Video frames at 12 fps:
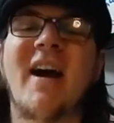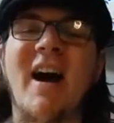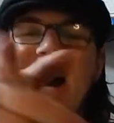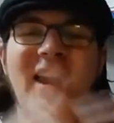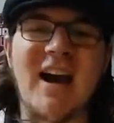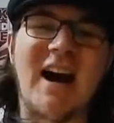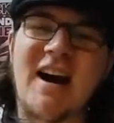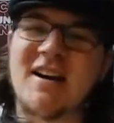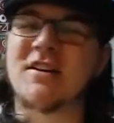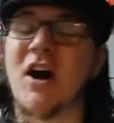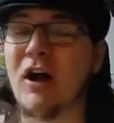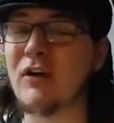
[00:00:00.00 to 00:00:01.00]
Hi
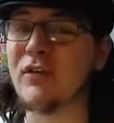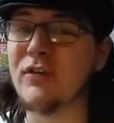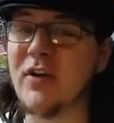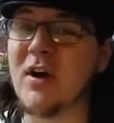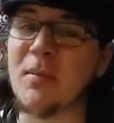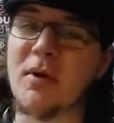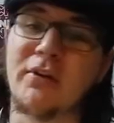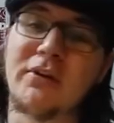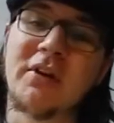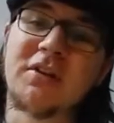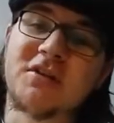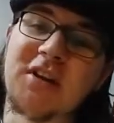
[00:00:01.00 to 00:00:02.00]
guys, Harley from
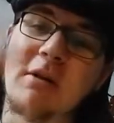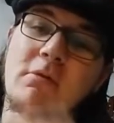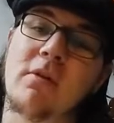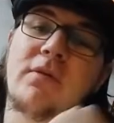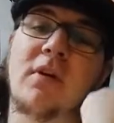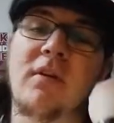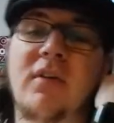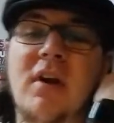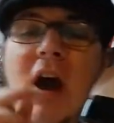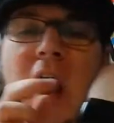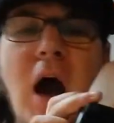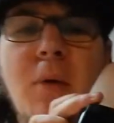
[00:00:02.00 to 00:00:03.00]
Vapemill. Today we're reviewing
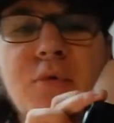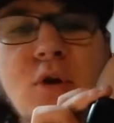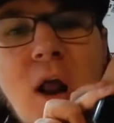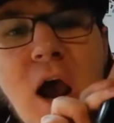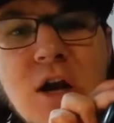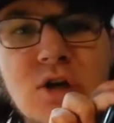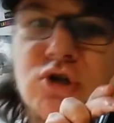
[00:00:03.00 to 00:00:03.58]
the Amulet